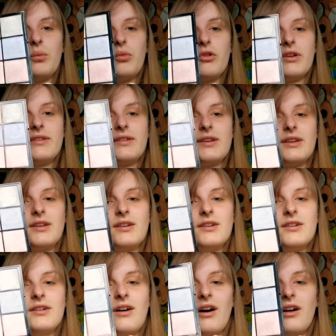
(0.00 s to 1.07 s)
pretty.
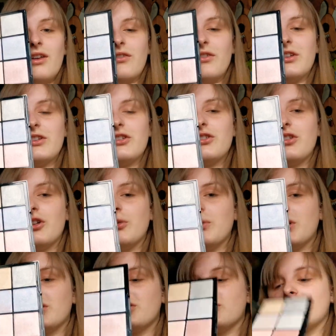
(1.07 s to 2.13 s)
I love it so
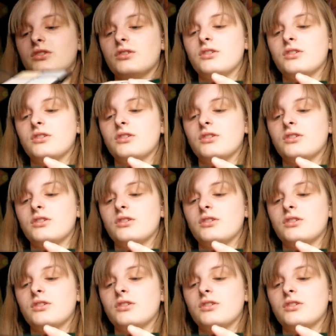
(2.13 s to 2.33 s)
much.